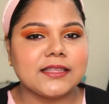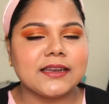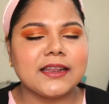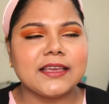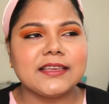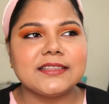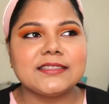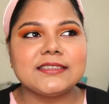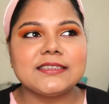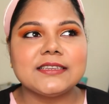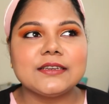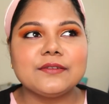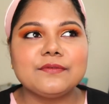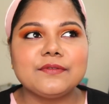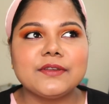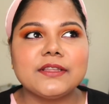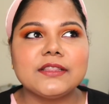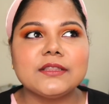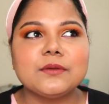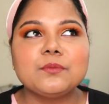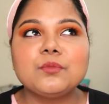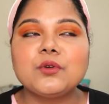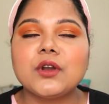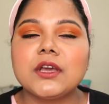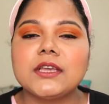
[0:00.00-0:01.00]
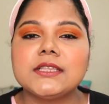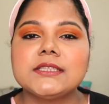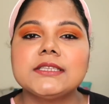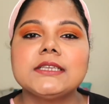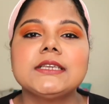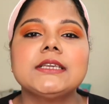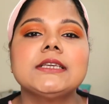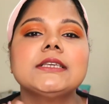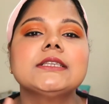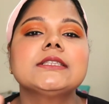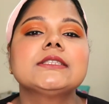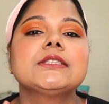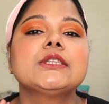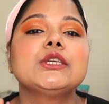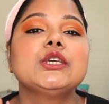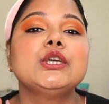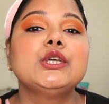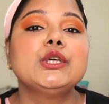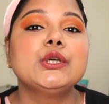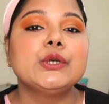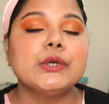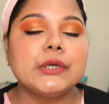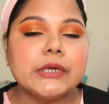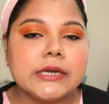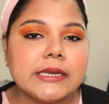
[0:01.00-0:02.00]
then I still feel the pricing is
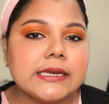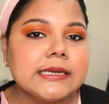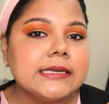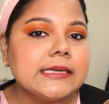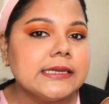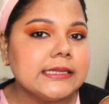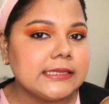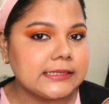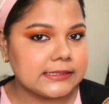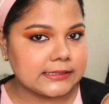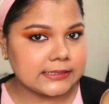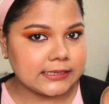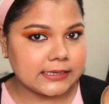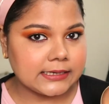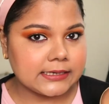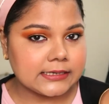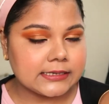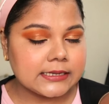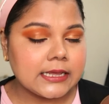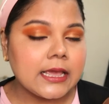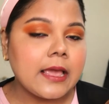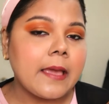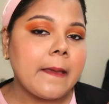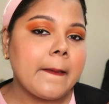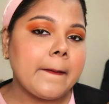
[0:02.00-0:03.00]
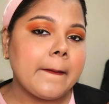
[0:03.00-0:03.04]
good and decent